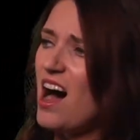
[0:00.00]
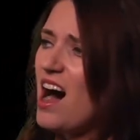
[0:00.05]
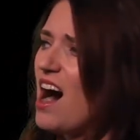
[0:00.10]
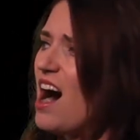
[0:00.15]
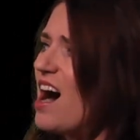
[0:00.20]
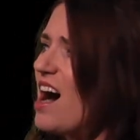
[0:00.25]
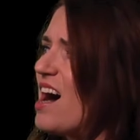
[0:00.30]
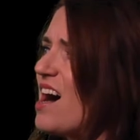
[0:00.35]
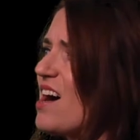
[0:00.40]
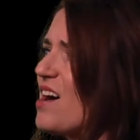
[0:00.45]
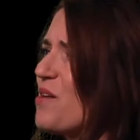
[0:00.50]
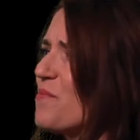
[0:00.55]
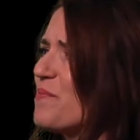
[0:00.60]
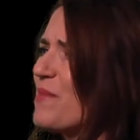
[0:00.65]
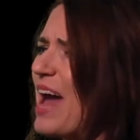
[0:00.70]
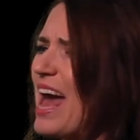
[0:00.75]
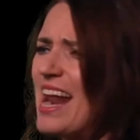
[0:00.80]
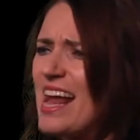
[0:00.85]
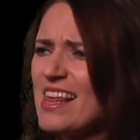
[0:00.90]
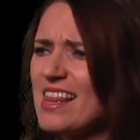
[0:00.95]

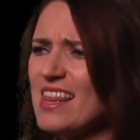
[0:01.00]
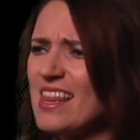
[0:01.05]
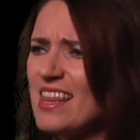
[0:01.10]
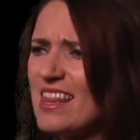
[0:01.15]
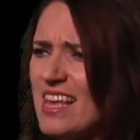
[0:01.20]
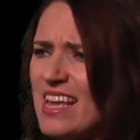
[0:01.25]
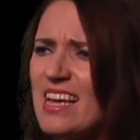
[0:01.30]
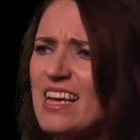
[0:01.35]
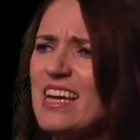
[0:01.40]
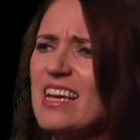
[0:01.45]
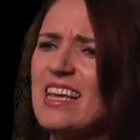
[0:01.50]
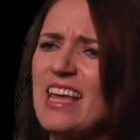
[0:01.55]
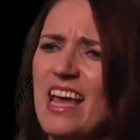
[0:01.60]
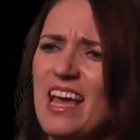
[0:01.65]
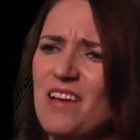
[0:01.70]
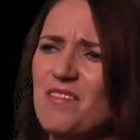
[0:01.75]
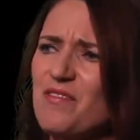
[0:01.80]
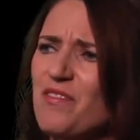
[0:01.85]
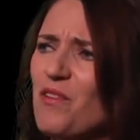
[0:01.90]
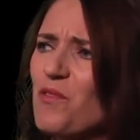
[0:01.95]
And I think I
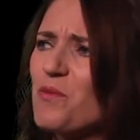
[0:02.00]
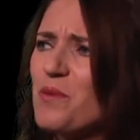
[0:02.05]
gave